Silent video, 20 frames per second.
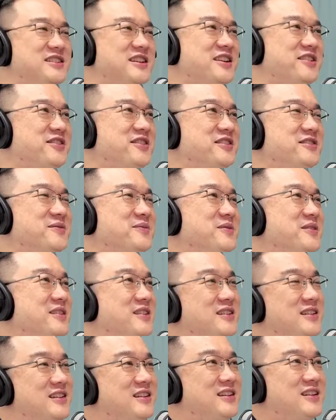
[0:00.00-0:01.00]
scenario:
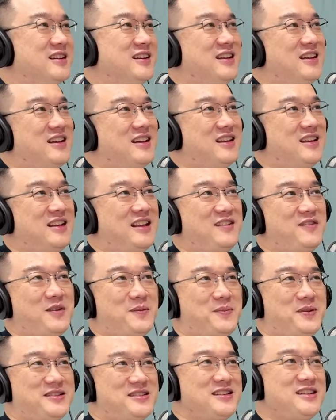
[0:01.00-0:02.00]
if a
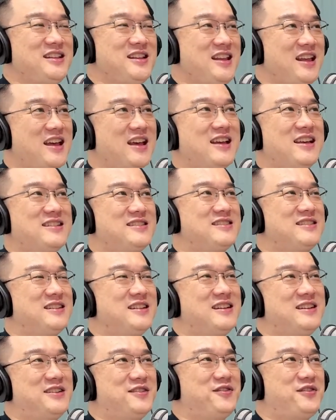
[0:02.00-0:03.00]
person has
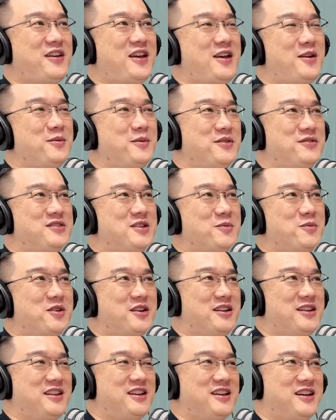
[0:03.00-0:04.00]
an affair with
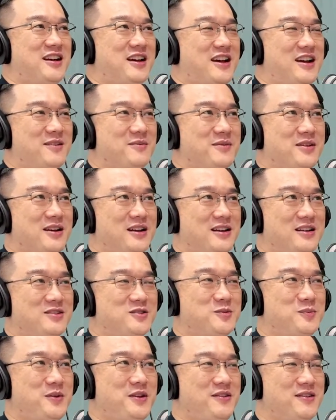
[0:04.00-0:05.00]
someone
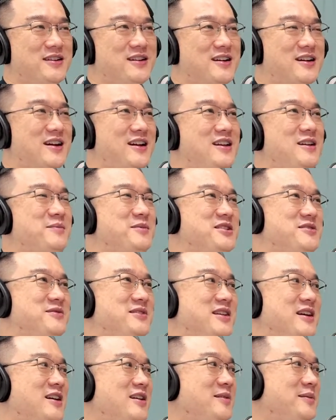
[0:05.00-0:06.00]
superior, high up
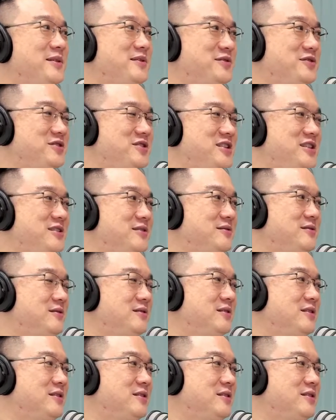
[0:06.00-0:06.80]
the food chain,